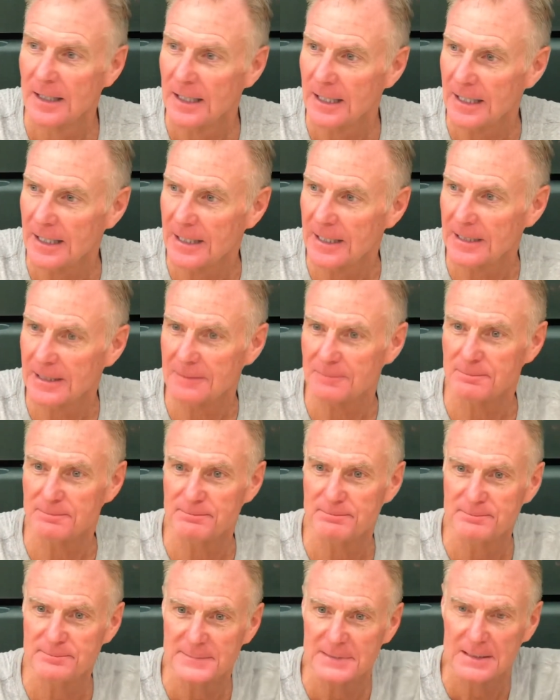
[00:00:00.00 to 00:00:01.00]

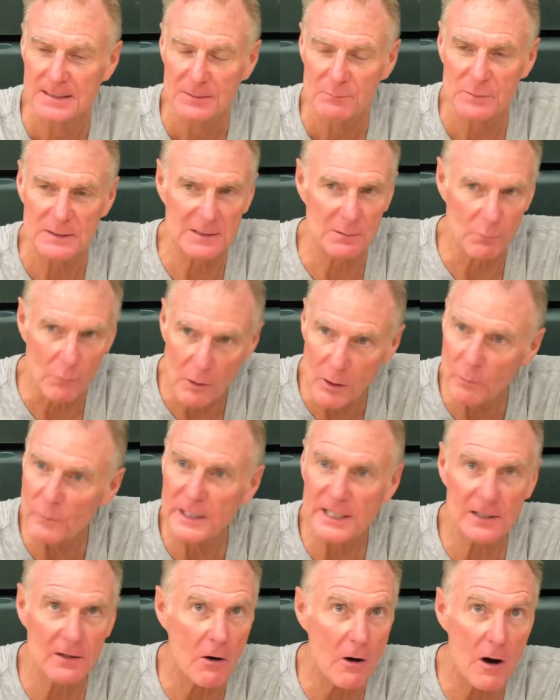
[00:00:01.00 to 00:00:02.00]
But the more
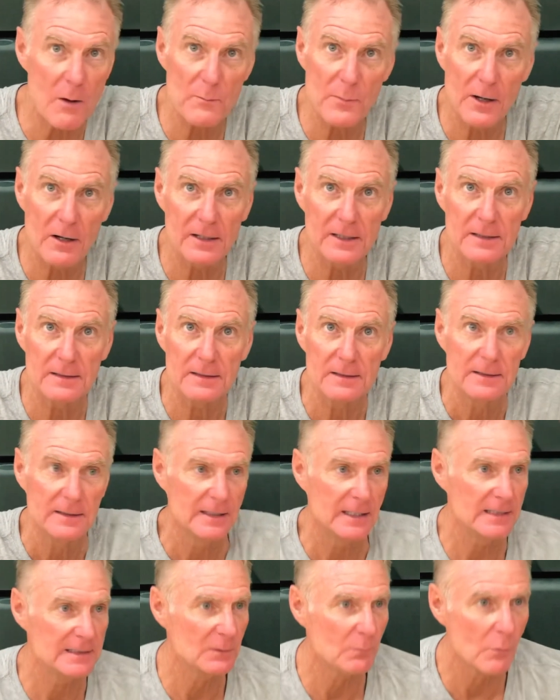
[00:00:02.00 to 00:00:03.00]
we can harp on it,
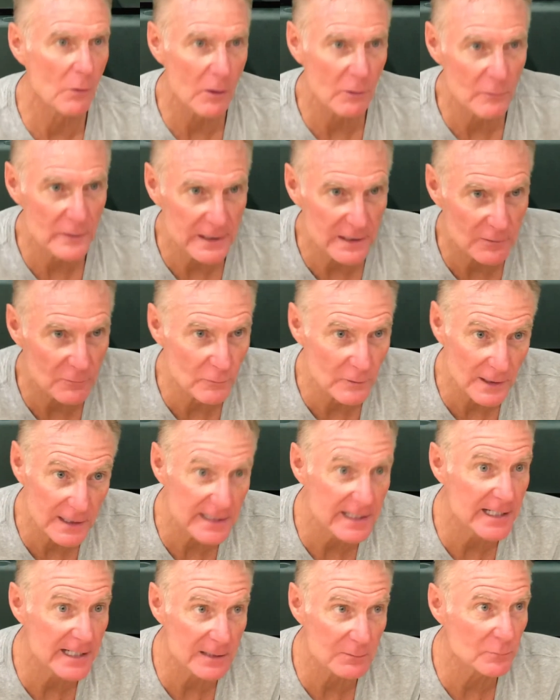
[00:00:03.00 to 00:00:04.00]
and the more we can
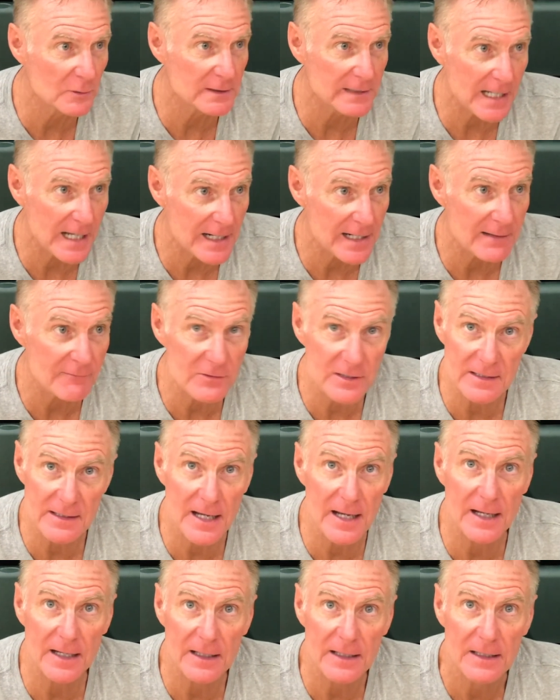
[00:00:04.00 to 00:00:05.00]
really hit them with that every
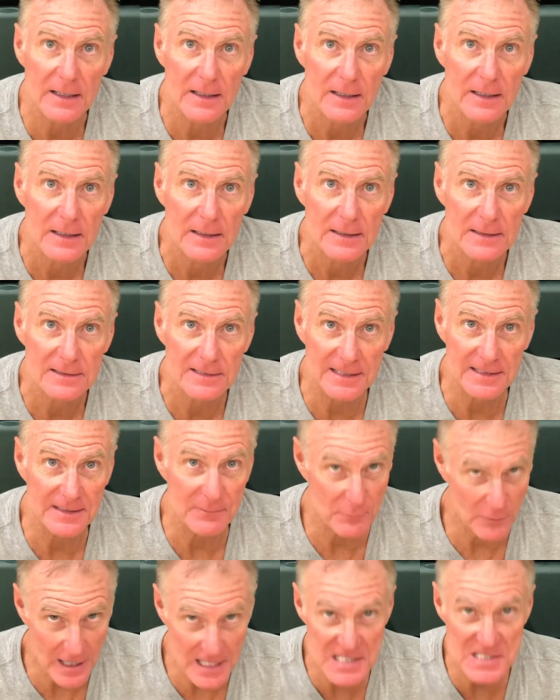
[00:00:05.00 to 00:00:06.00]
day, that
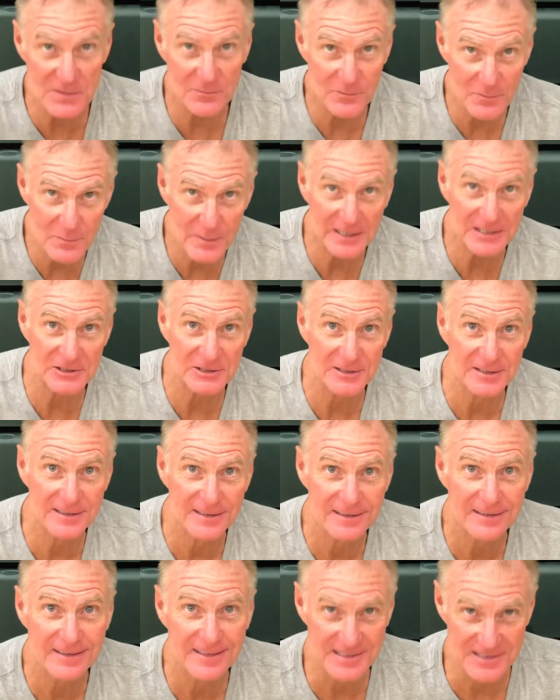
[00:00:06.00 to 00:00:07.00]
the price of admission
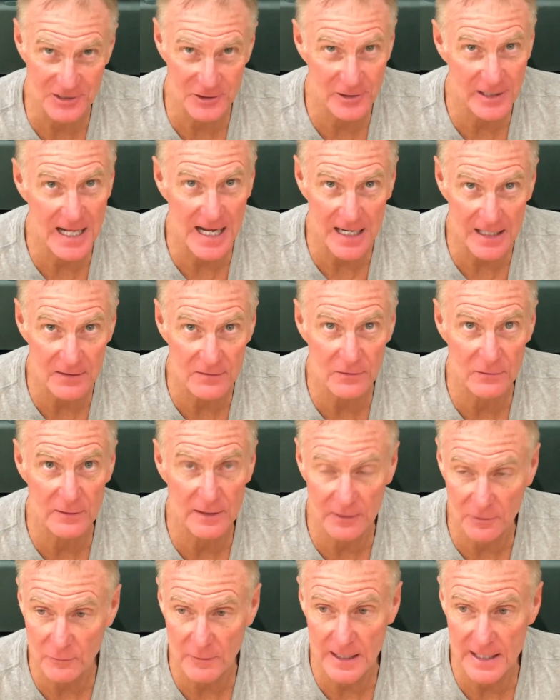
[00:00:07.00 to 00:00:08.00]
is a good attitude
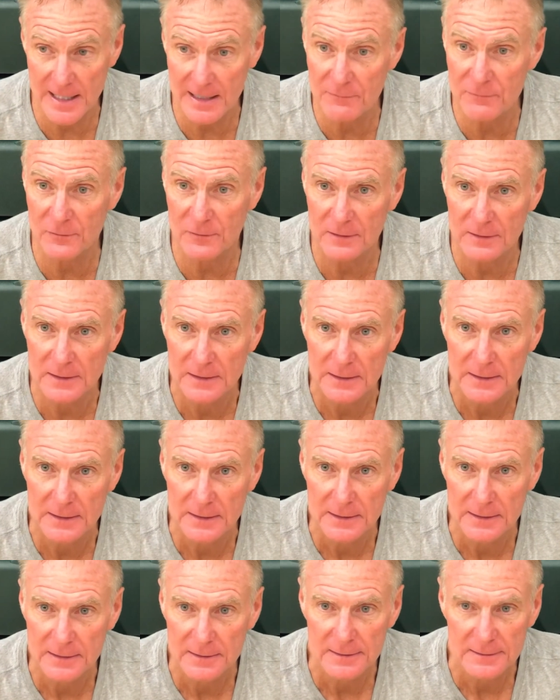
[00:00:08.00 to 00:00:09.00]
and great effort,
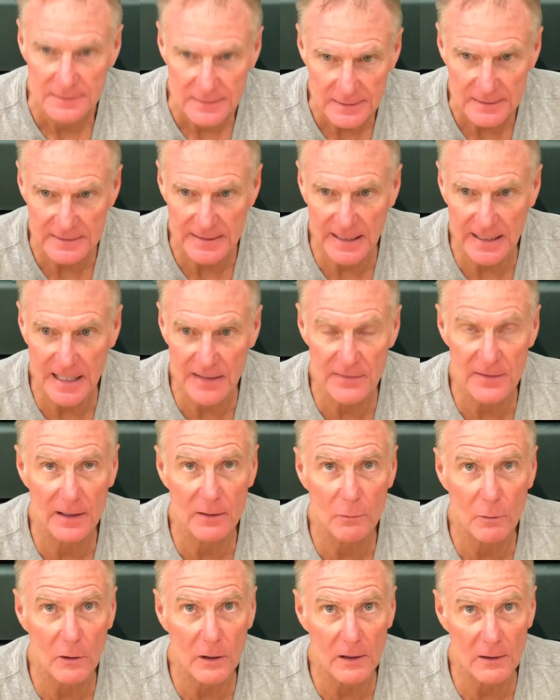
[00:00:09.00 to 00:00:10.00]
then I
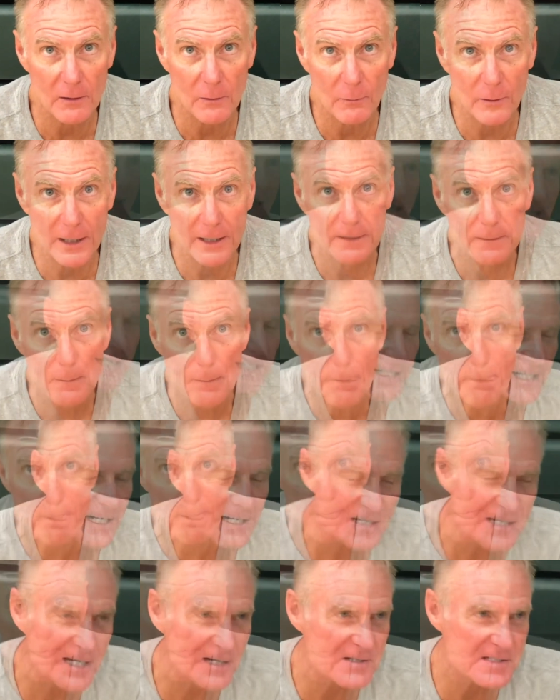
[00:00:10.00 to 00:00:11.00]
think we're on our way.
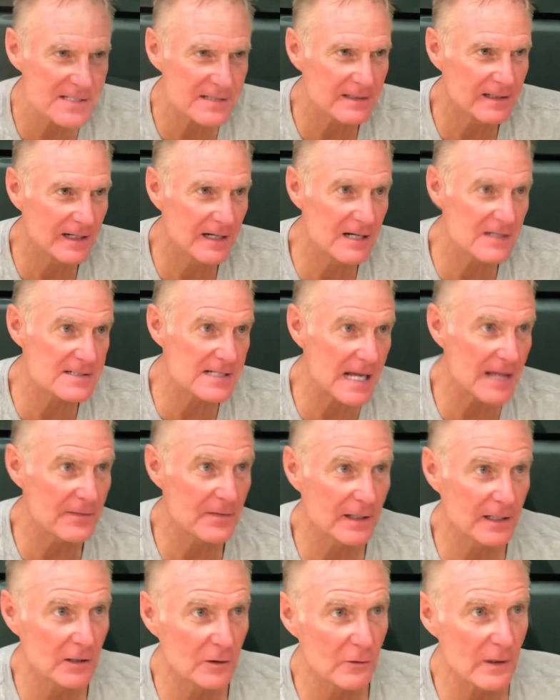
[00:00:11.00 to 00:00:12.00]
Here's I
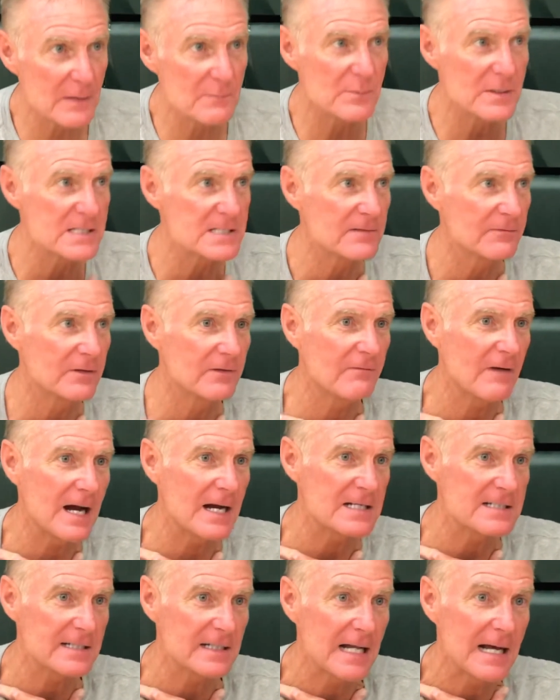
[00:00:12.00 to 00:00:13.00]
think, a great piece of
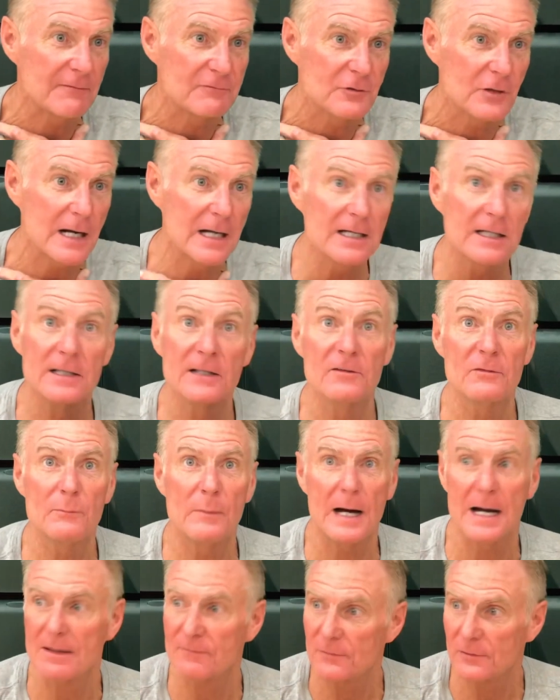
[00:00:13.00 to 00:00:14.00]
advice that I've tried to live
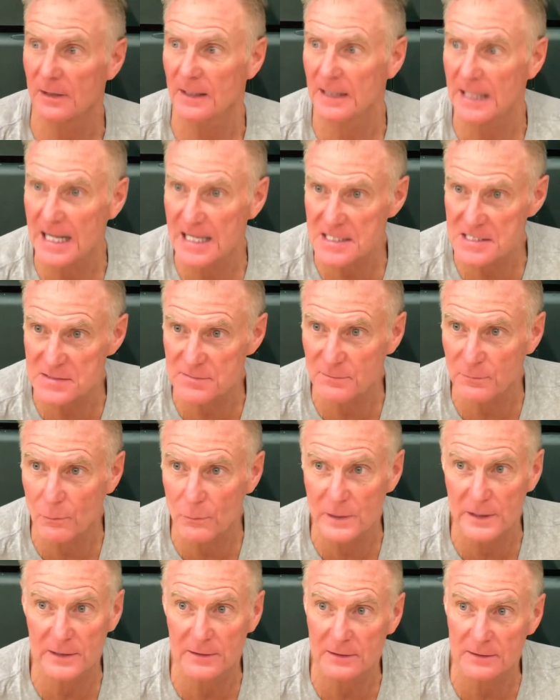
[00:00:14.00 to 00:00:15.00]
by for the last
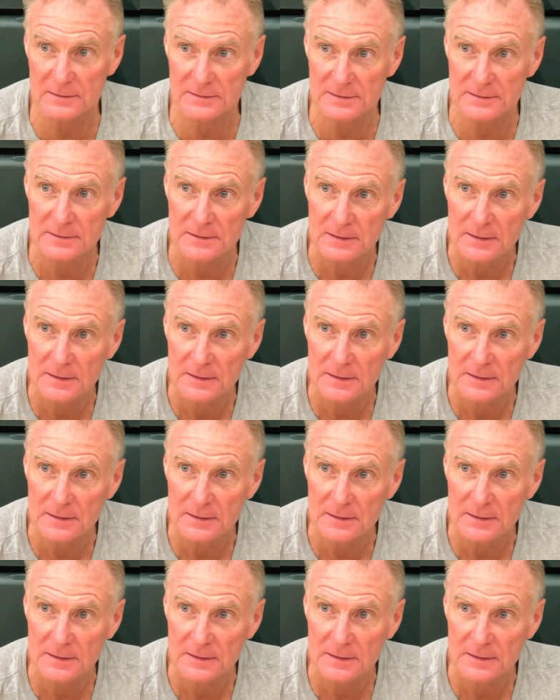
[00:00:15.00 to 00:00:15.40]
40 years.